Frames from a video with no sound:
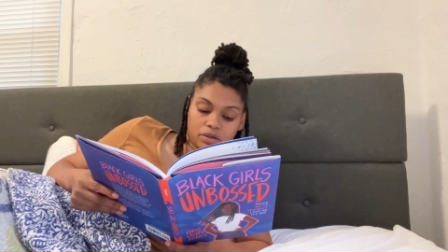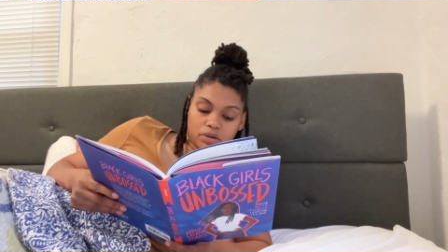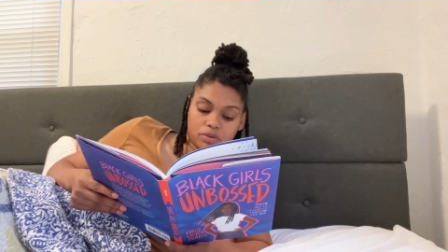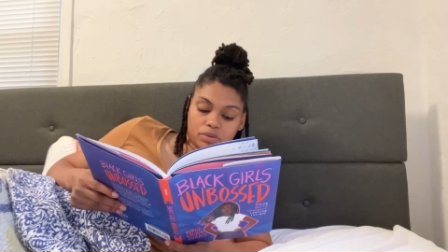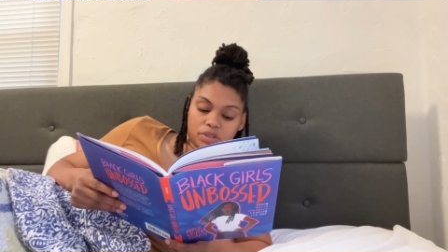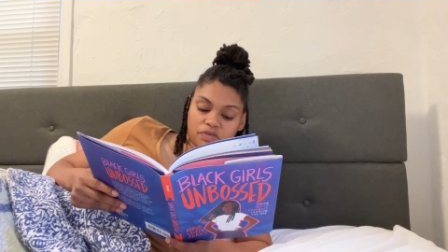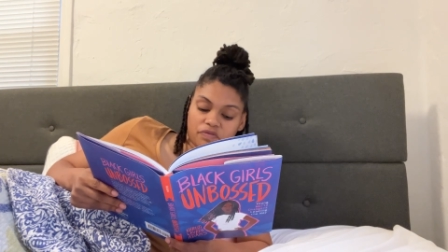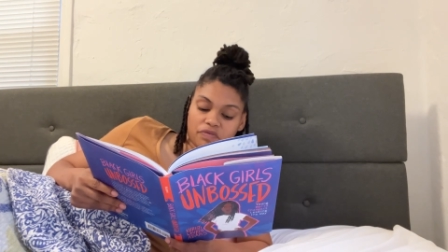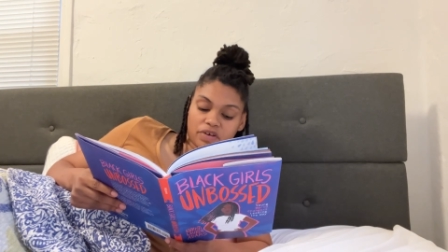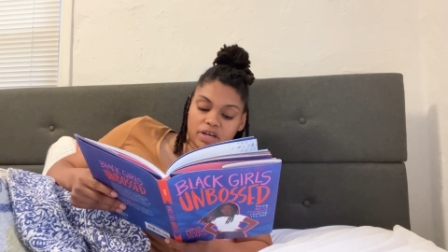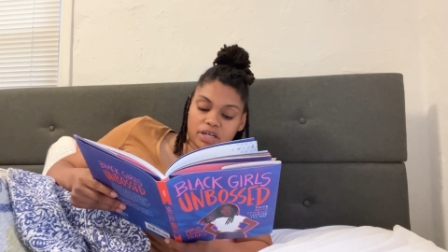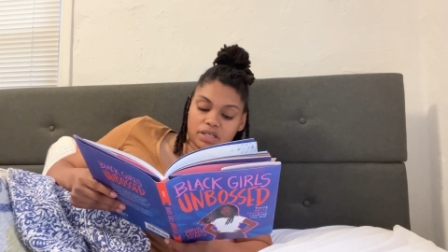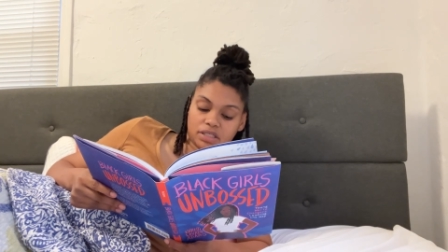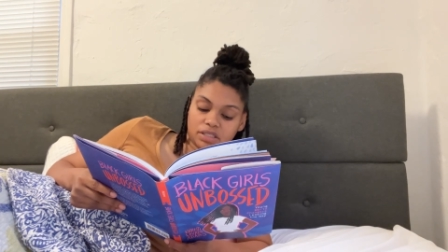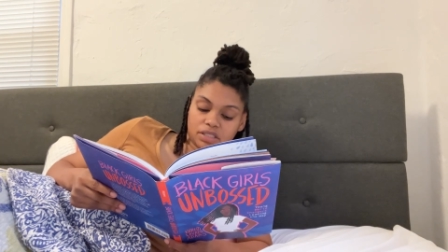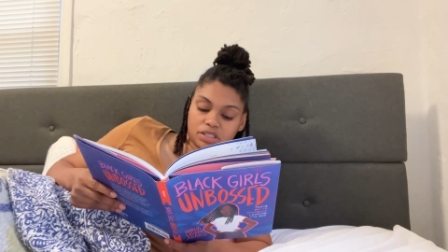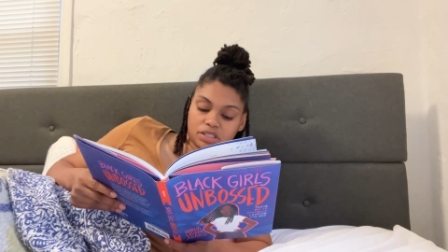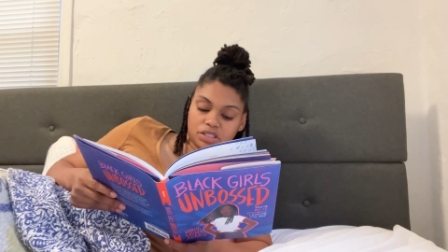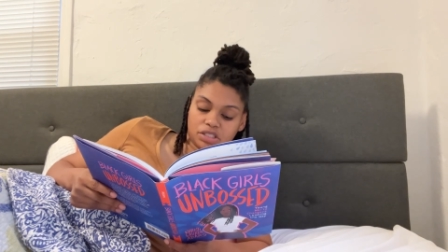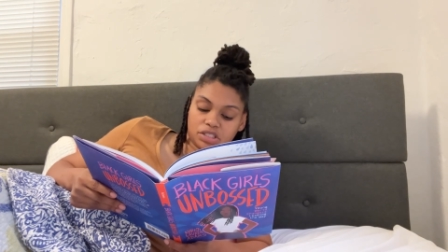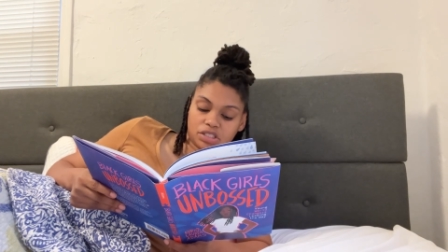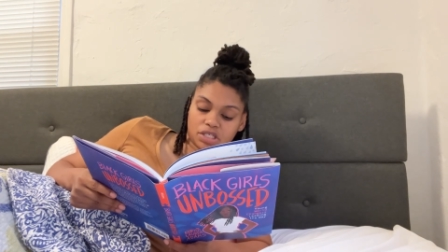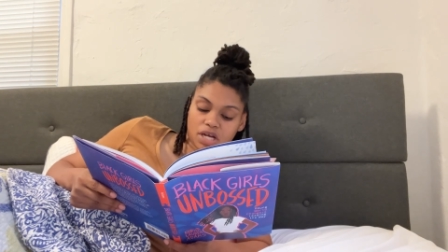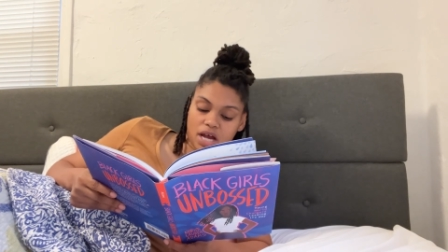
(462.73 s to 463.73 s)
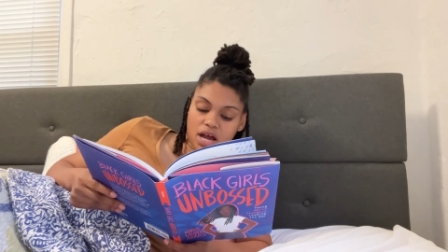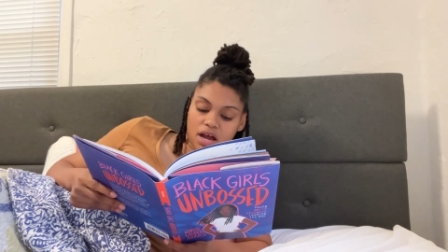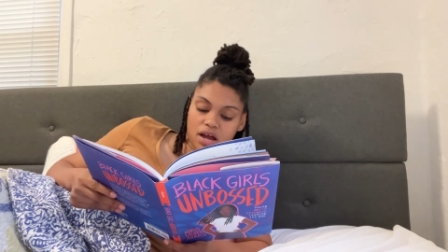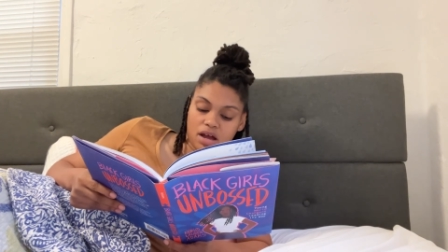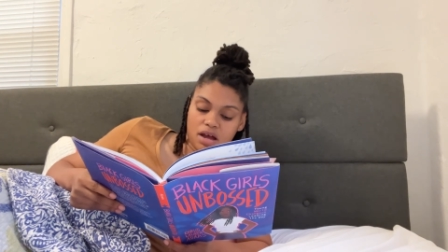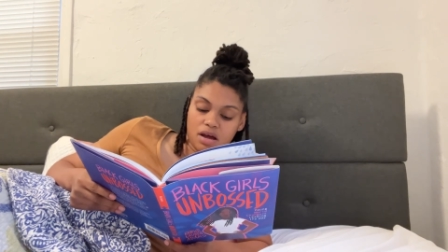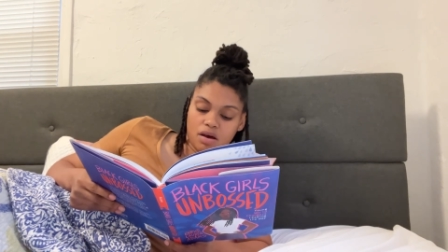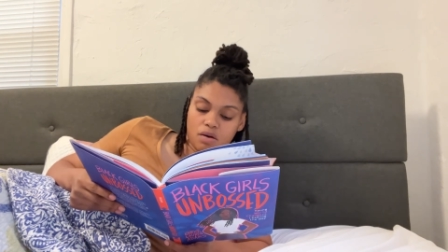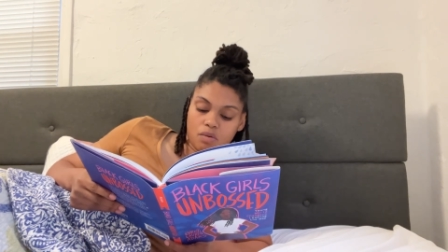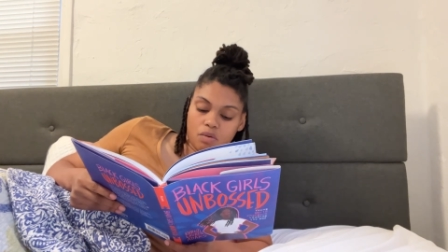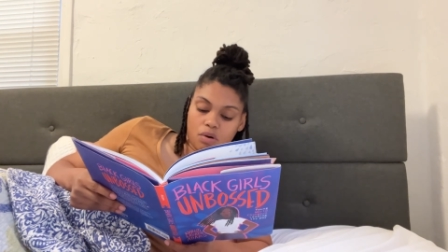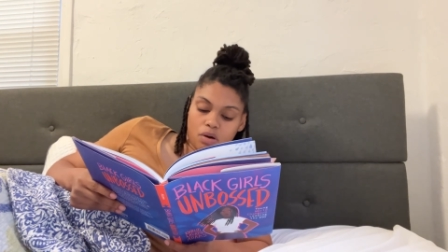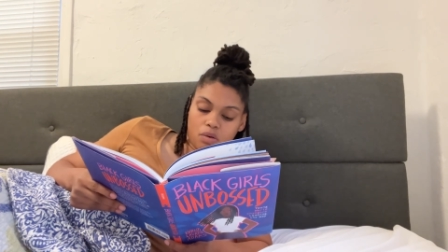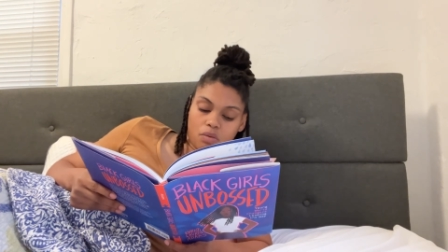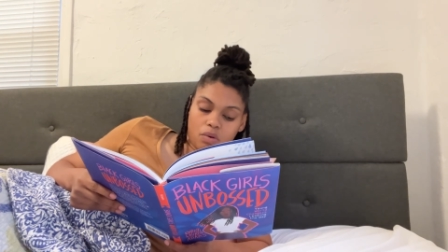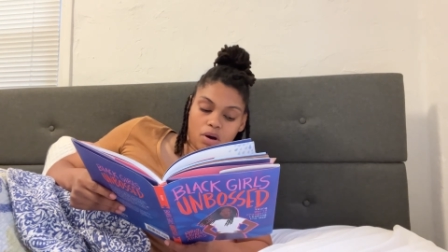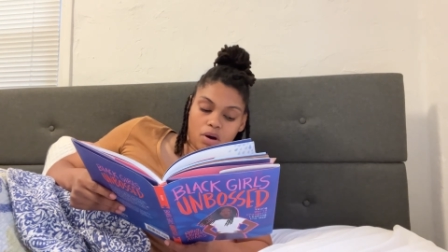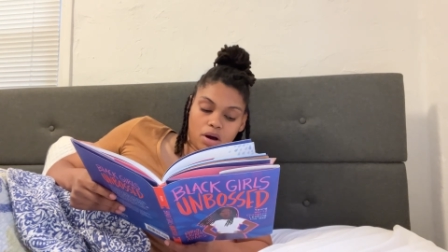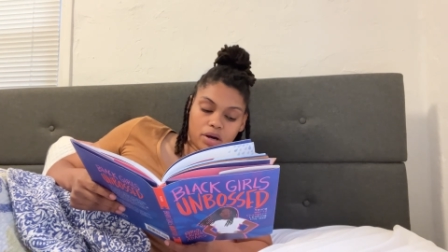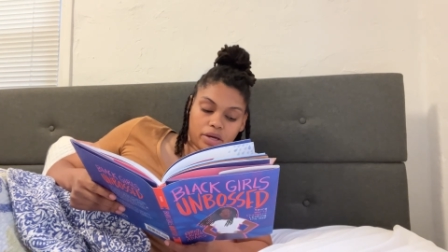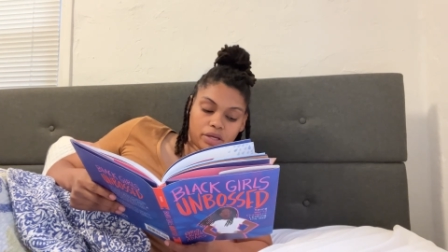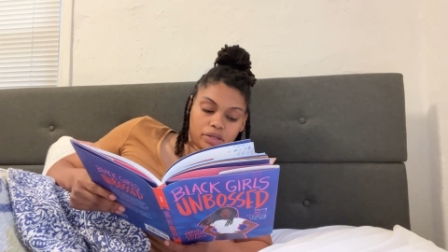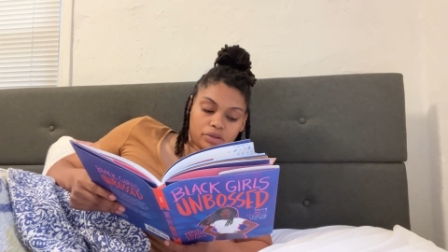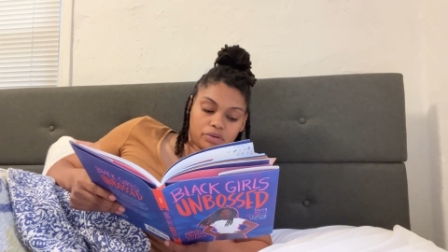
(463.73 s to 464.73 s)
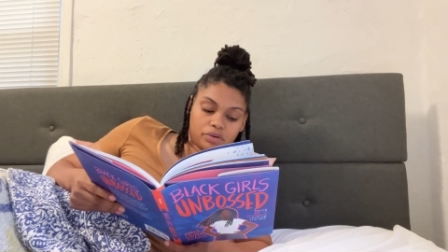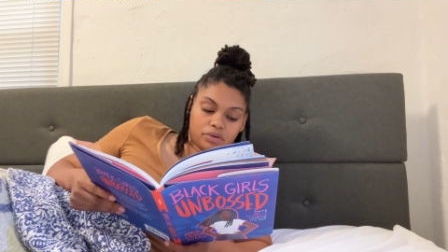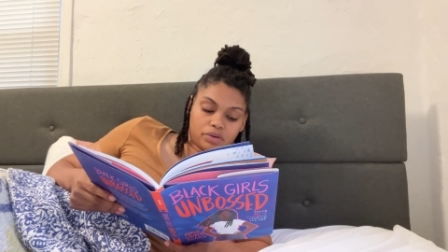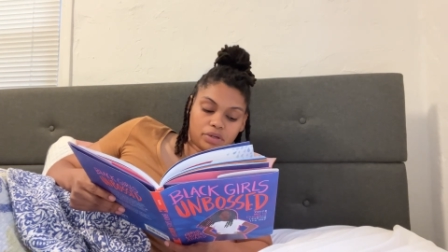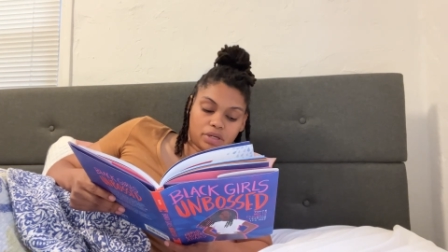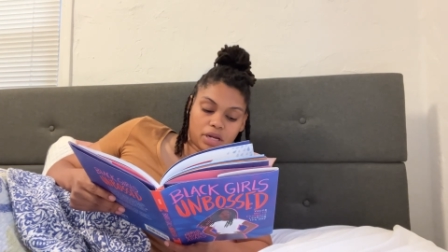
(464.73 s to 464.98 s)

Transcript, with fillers: who was fatally shot while walking through a